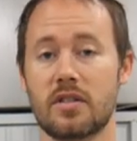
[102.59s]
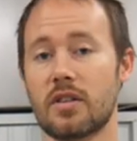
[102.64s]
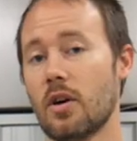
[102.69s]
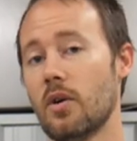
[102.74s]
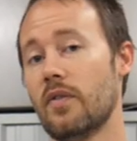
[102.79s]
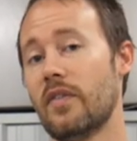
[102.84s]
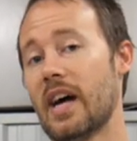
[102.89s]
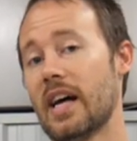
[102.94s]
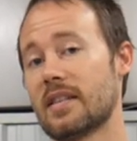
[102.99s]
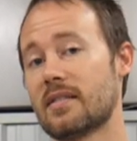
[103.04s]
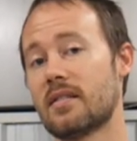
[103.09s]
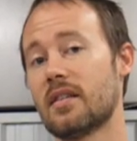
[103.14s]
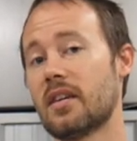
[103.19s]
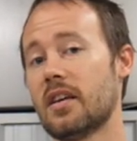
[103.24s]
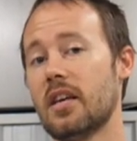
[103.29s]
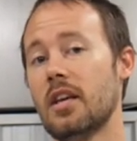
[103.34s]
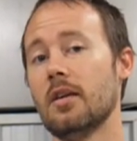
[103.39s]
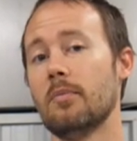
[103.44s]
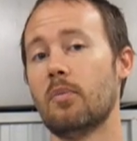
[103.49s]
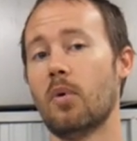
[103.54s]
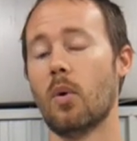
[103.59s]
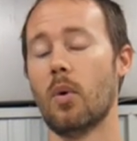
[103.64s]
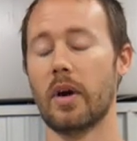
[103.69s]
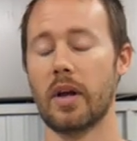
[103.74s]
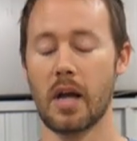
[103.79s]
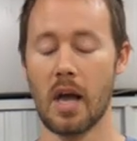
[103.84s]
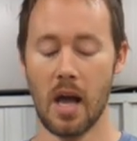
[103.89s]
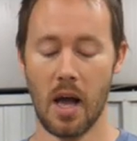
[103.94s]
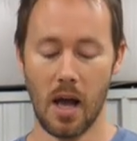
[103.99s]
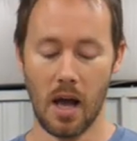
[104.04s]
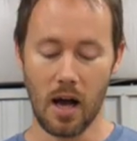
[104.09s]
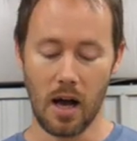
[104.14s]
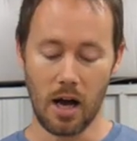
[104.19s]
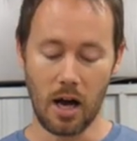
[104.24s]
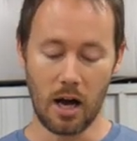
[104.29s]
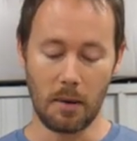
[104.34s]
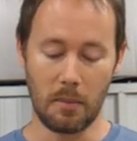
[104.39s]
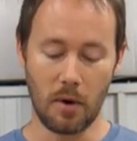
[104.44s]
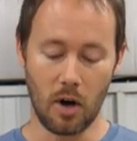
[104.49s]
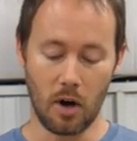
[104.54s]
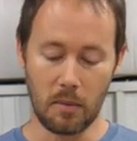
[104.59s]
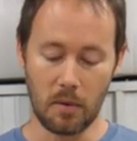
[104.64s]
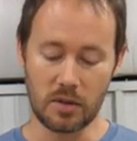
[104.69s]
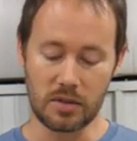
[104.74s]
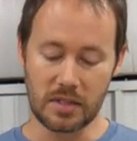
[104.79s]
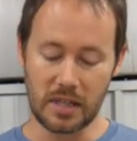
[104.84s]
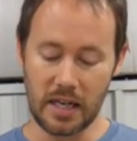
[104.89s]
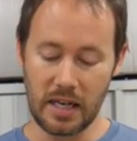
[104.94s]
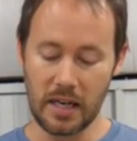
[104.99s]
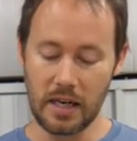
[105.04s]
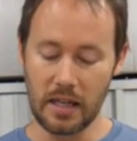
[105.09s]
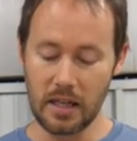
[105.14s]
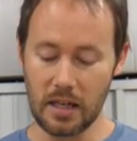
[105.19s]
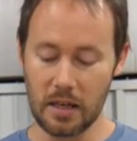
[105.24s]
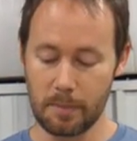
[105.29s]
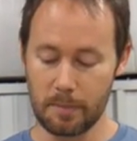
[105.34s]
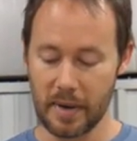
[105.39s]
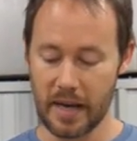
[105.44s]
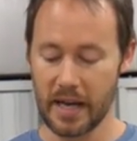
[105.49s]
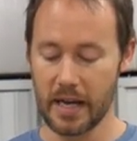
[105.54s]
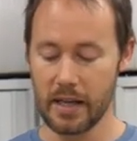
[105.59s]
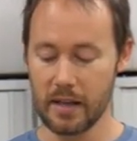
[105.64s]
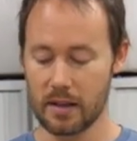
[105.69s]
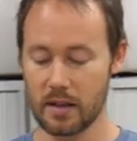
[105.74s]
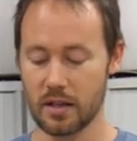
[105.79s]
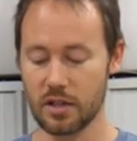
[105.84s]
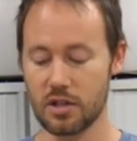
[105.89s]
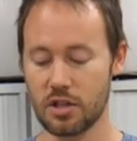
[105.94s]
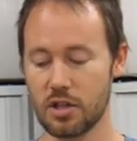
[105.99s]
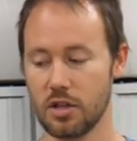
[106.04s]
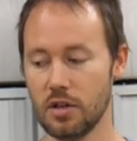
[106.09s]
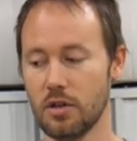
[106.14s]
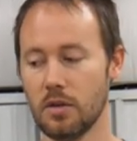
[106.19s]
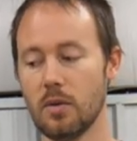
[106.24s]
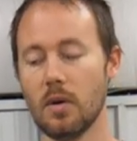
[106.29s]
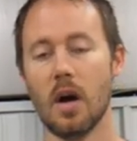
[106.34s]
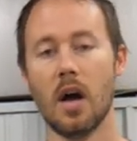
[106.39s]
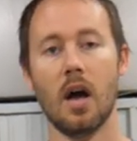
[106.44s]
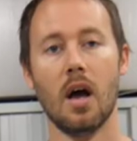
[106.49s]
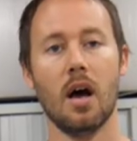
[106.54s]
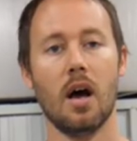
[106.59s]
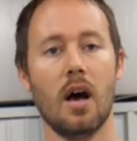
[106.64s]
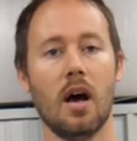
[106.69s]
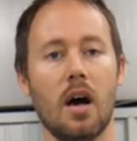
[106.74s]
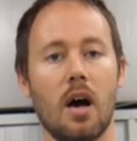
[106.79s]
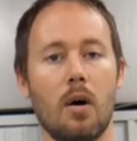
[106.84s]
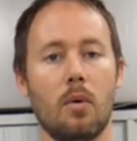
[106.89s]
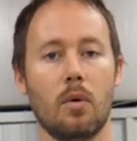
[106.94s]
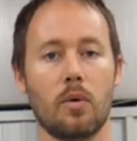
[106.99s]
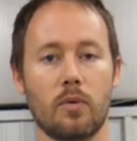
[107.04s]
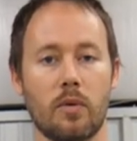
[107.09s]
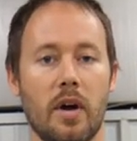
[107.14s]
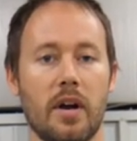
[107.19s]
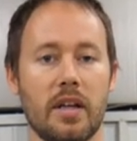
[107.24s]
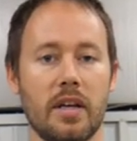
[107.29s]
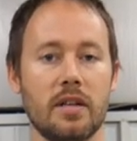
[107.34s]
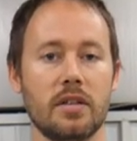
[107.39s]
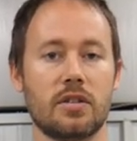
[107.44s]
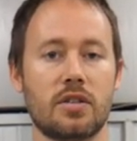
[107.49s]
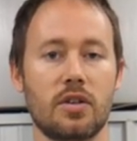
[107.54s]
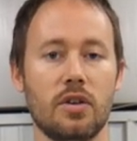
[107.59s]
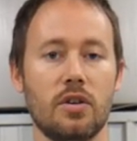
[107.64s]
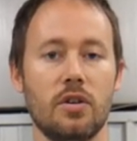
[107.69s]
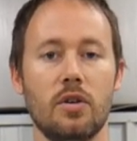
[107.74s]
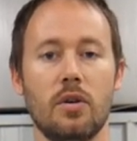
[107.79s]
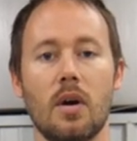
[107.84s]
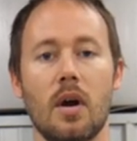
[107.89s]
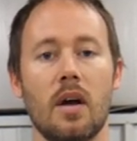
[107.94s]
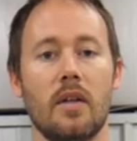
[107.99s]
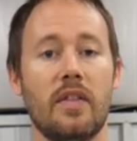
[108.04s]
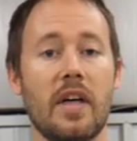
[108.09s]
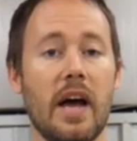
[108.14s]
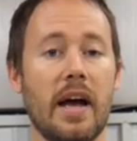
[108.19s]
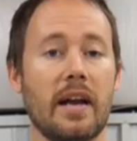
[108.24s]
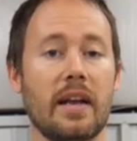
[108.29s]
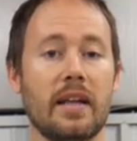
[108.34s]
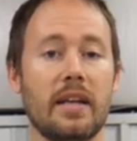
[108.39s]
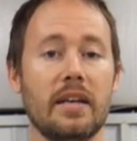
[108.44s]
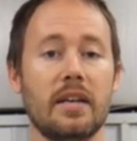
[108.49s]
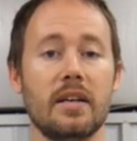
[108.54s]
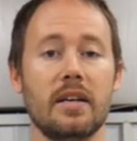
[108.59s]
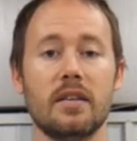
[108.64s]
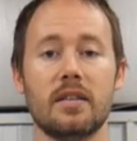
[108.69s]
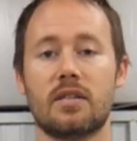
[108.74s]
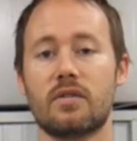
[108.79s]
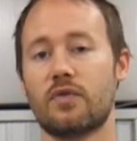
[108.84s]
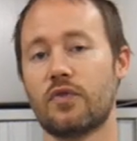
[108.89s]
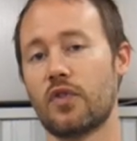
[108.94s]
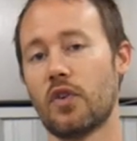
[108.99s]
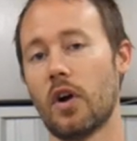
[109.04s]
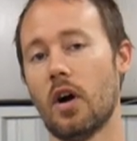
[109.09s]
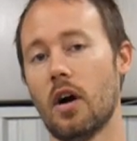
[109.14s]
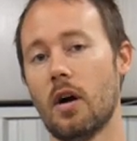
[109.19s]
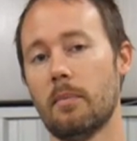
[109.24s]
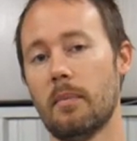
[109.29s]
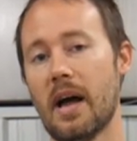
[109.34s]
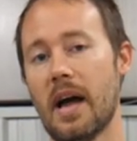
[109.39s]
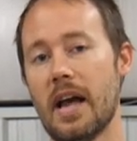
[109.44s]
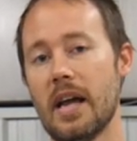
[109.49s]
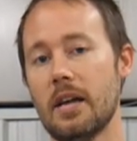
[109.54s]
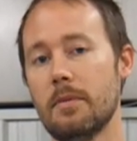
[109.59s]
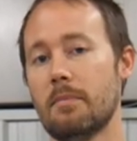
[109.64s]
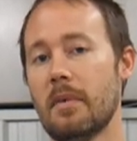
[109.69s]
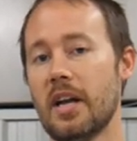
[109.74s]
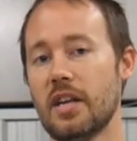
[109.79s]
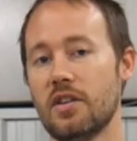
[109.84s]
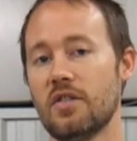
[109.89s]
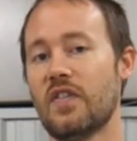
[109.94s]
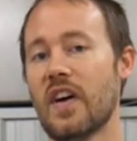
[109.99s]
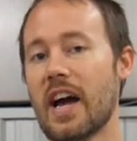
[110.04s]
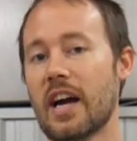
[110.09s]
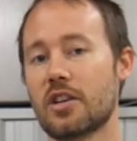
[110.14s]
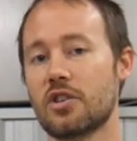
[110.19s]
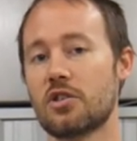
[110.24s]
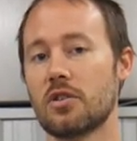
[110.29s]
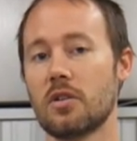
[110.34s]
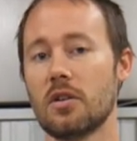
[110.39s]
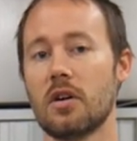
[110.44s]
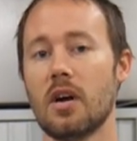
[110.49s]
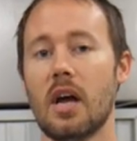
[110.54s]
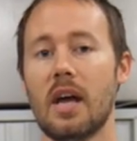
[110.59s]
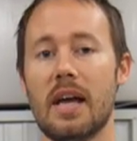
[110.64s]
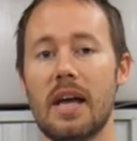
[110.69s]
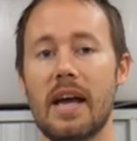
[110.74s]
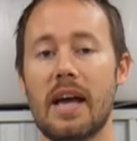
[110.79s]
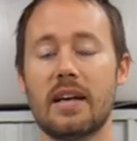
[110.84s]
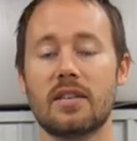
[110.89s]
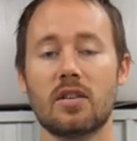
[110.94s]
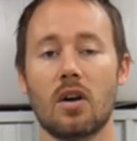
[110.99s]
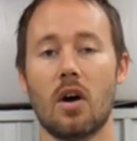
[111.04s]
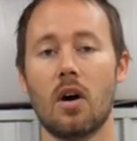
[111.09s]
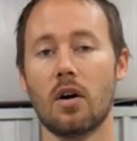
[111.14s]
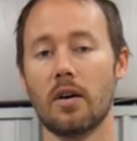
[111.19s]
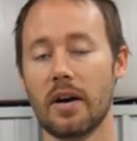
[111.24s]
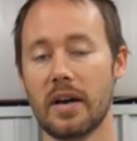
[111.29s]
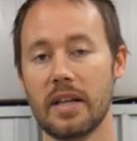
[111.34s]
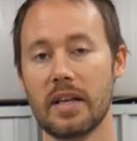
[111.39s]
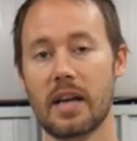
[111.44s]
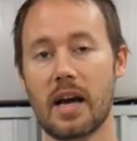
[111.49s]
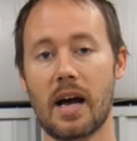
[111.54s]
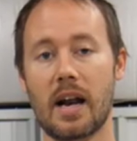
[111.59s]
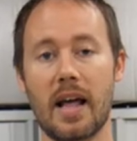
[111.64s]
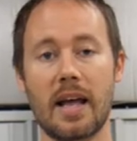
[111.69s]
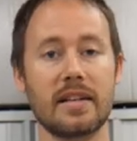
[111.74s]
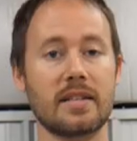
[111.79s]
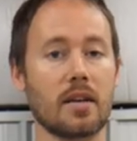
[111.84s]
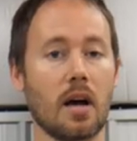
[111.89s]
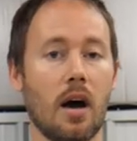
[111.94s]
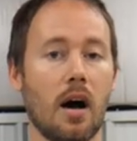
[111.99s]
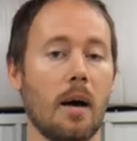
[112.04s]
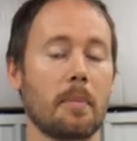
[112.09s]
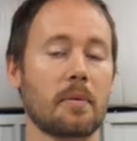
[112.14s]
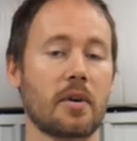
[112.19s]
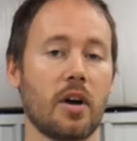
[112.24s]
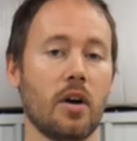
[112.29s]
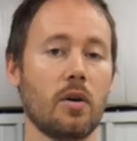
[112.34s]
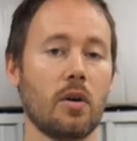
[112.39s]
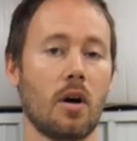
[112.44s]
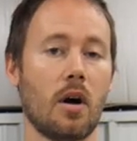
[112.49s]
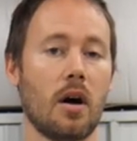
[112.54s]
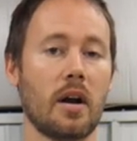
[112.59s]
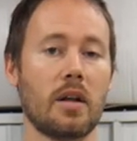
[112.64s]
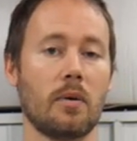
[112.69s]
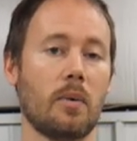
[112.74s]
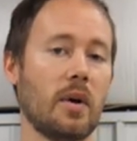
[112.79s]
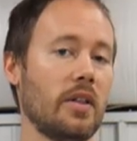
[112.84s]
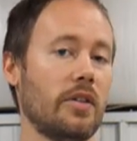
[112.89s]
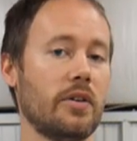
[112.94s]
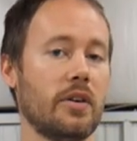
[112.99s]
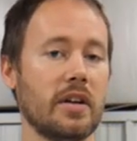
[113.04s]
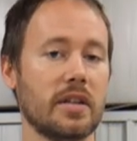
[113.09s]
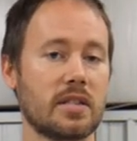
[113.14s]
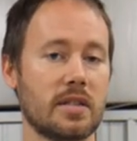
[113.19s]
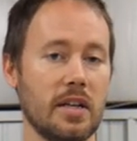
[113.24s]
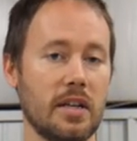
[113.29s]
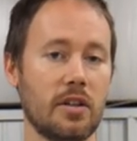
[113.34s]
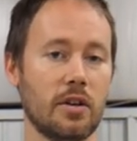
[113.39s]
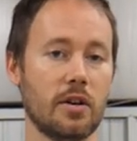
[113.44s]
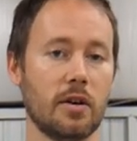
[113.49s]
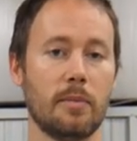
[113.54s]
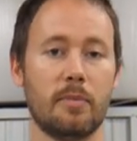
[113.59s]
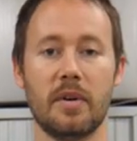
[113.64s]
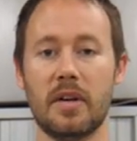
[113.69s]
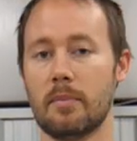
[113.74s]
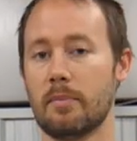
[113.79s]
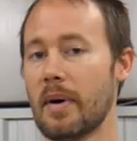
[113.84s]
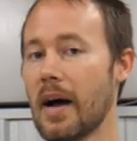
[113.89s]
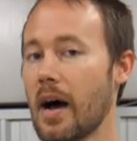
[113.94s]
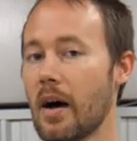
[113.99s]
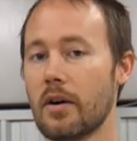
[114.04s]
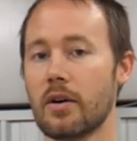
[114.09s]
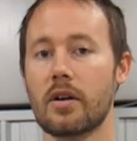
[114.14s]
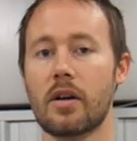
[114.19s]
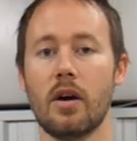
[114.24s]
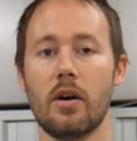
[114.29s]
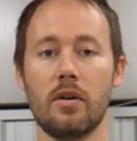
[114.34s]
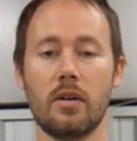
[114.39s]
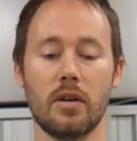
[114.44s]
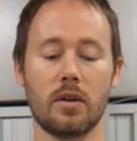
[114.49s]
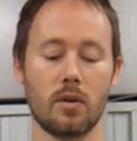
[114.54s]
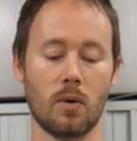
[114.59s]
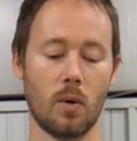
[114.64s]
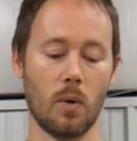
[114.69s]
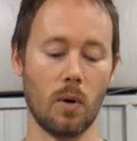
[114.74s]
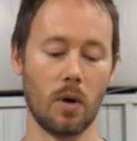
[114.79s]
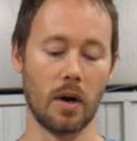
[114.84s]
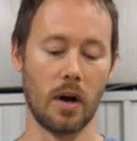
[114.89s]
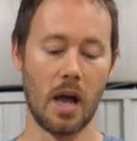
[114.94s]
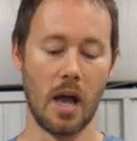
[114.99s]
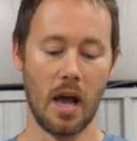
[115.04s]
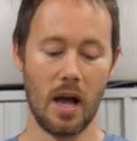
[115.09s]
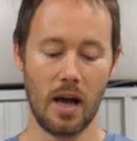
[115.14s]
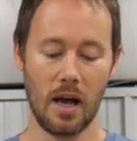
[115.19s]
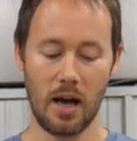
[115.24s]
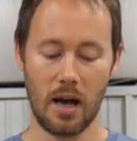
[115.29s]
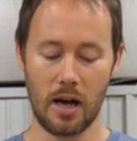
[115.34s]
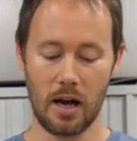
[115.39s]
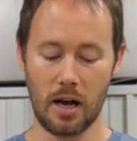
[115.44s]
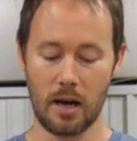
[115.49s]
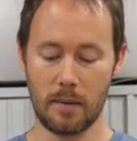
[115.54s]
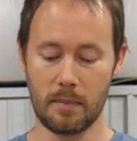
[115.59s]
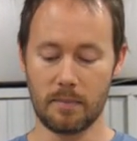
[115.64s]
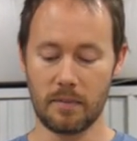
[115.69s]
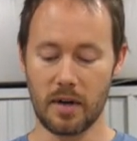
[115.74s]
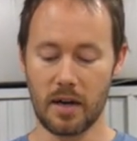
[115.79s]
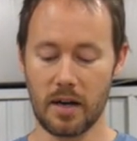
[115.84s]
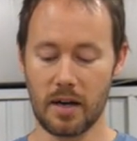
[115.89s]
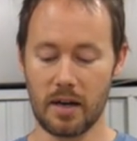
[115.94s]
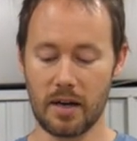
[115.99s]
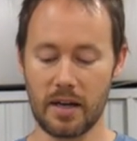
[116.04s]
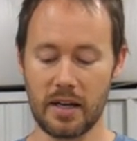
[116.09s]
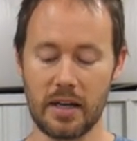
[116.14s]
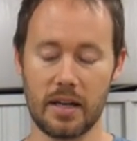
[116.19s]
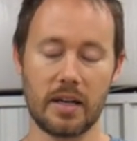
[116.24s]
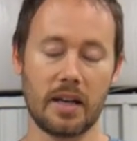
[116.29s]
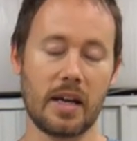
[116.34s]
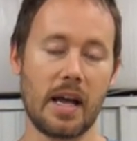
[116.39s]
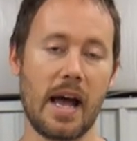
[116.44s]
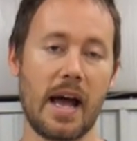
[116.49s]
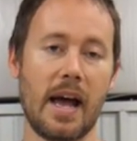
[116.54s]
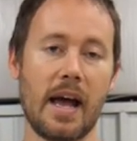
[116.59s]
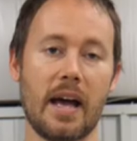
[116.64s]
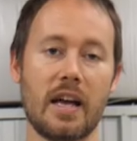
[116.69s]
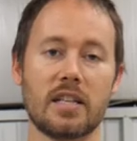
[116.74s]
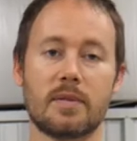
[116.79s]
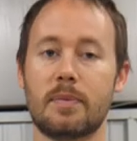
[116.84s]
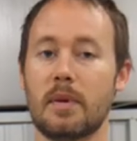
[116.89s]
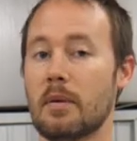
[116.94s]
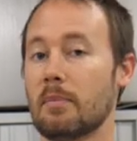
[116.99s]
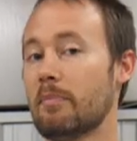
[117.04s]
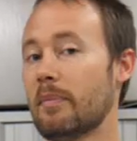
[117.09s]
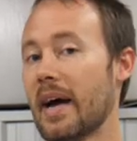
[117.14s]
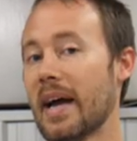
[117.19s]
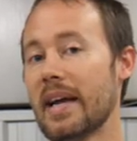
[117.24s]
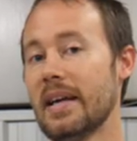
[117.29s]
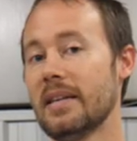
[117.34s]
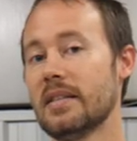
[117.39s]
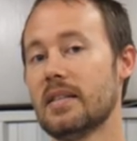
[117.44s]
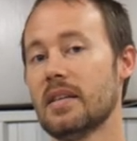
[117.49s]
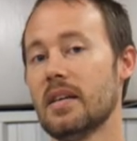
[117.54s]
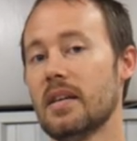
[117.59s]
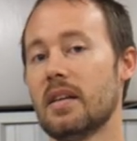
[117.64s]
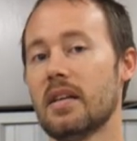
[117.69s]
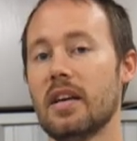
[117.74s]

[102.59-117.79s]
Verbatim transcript: So that's the key point um, almost any paint that you uh, will run into that is from a manufacturer has already got a top coat on it, whether it's either been powder coated or um, uh, it has been painted.